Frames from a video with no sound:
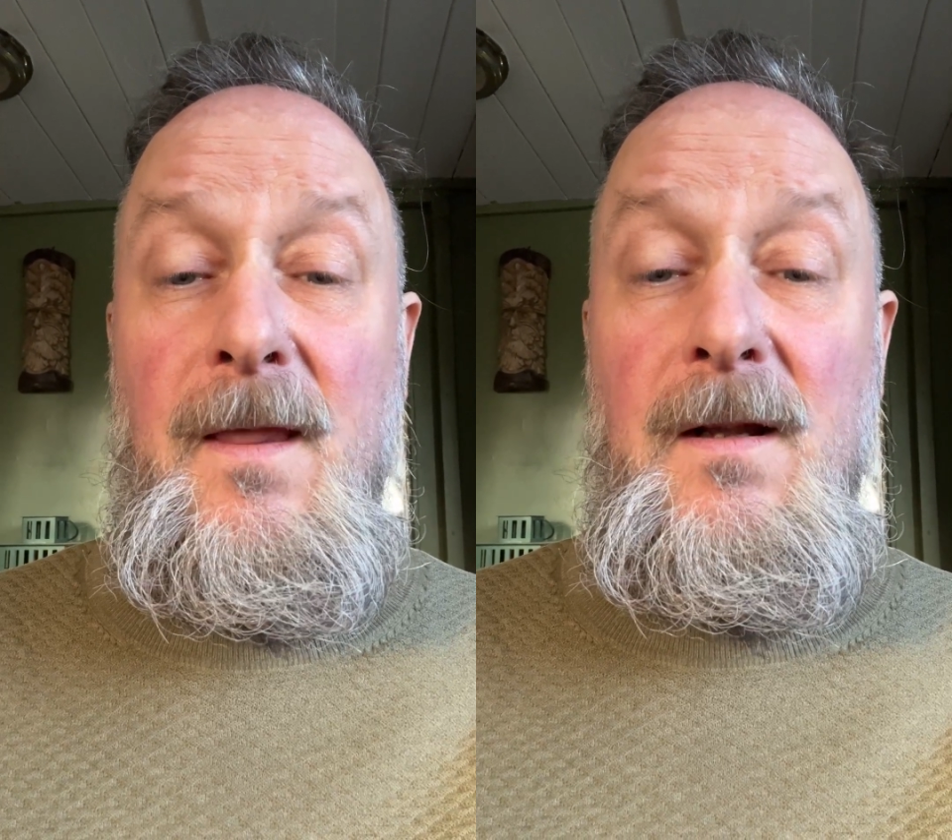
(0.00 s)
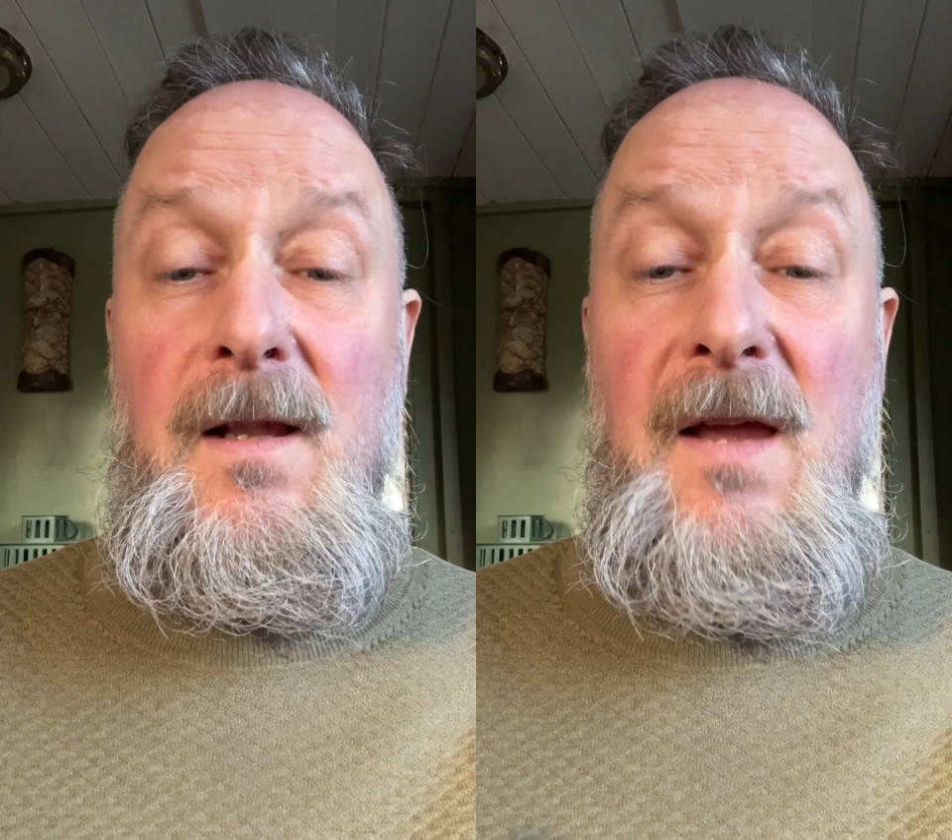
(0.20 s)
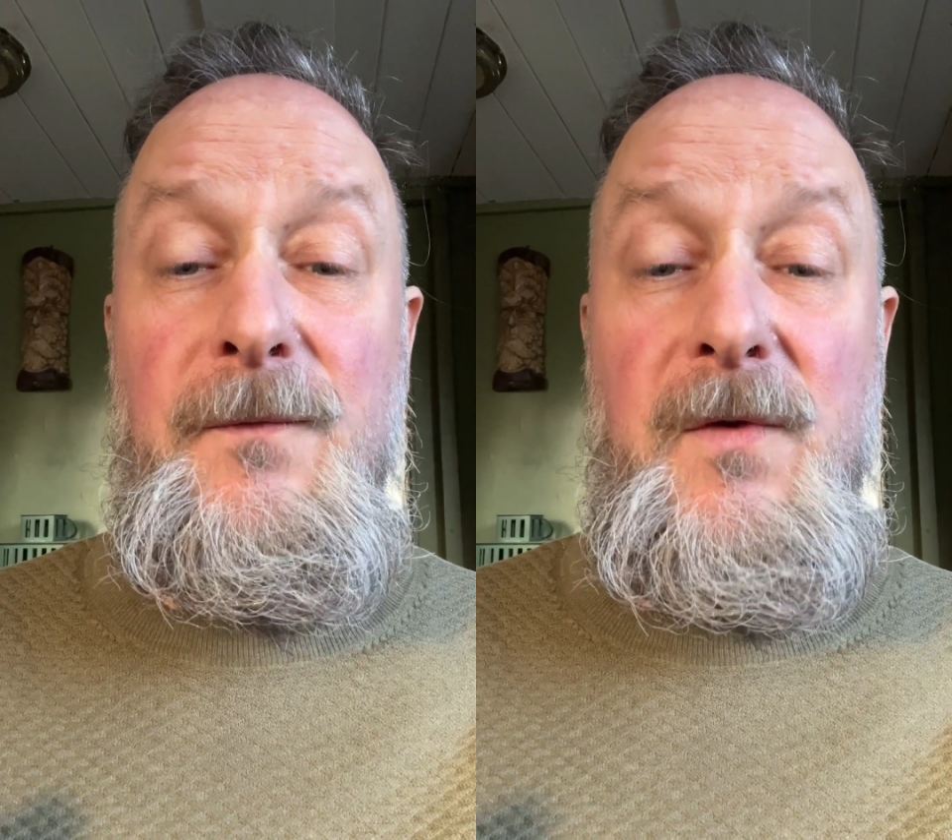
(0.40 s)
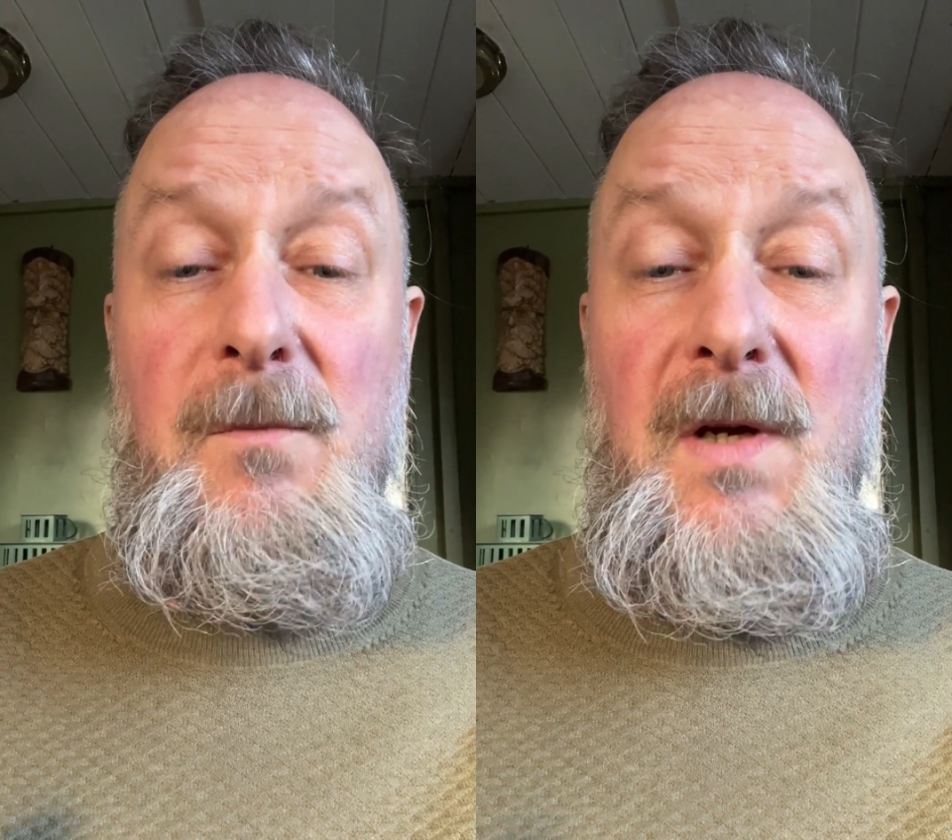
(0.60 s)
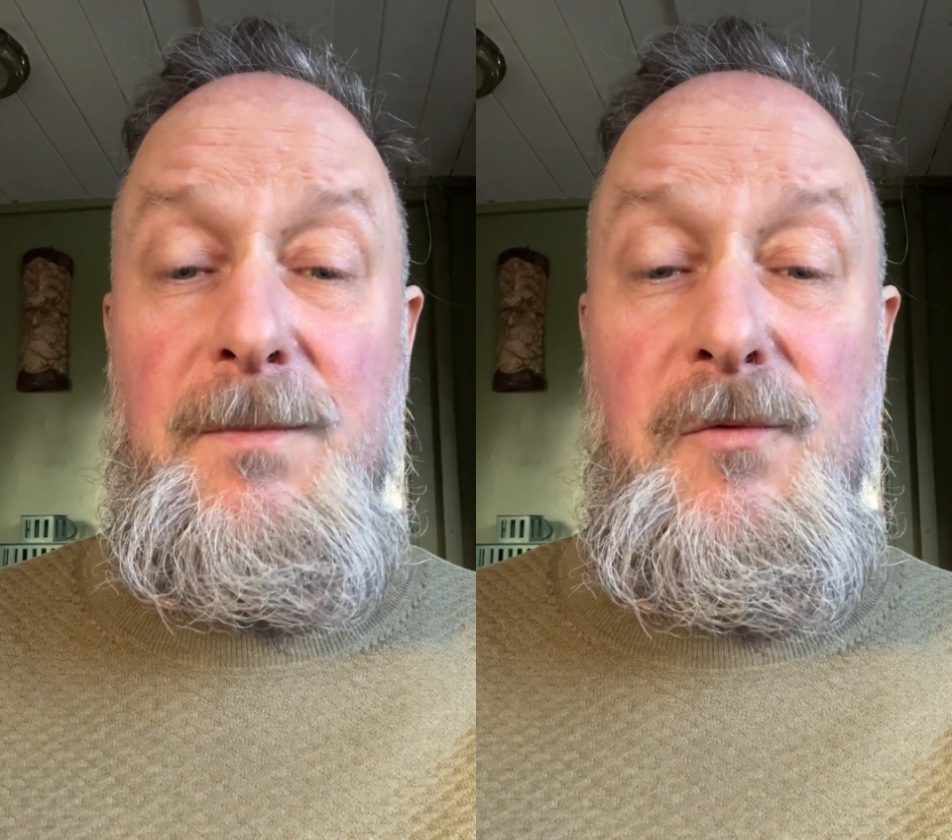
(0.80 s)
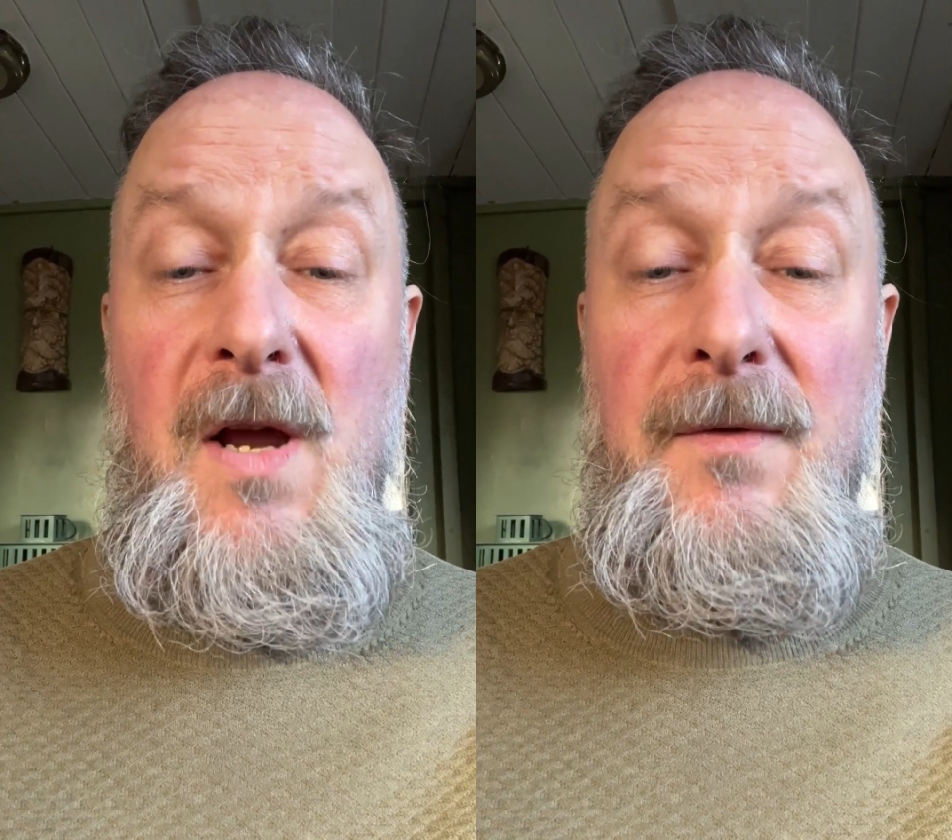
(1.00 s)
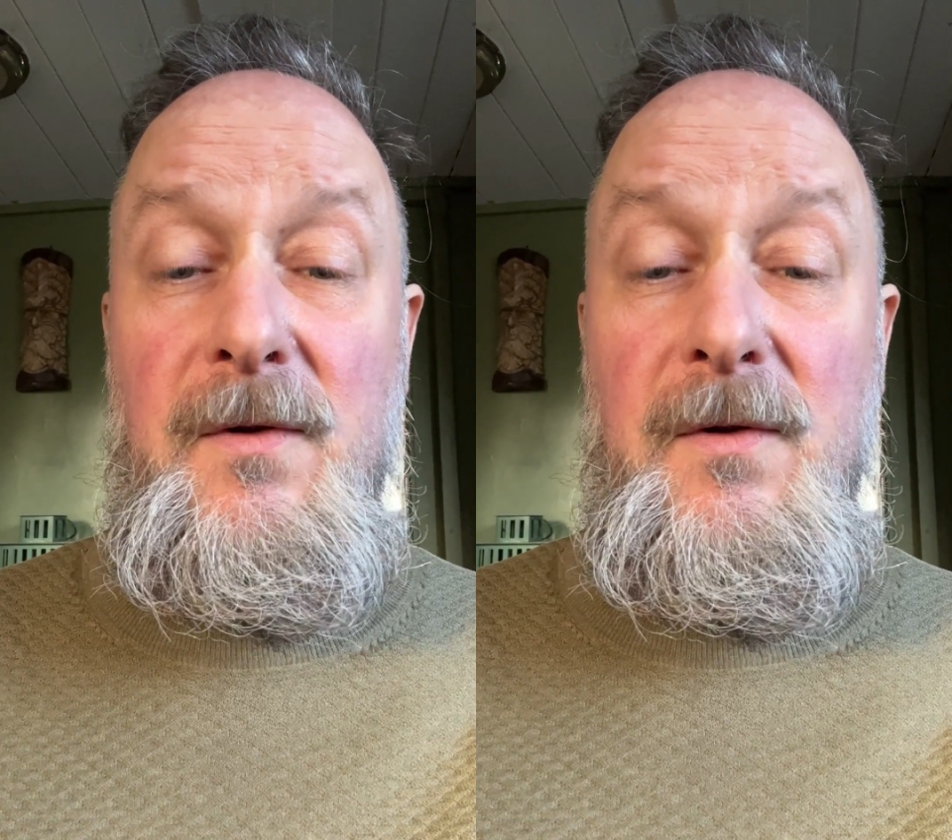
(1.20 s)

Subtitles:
lengthen my breath,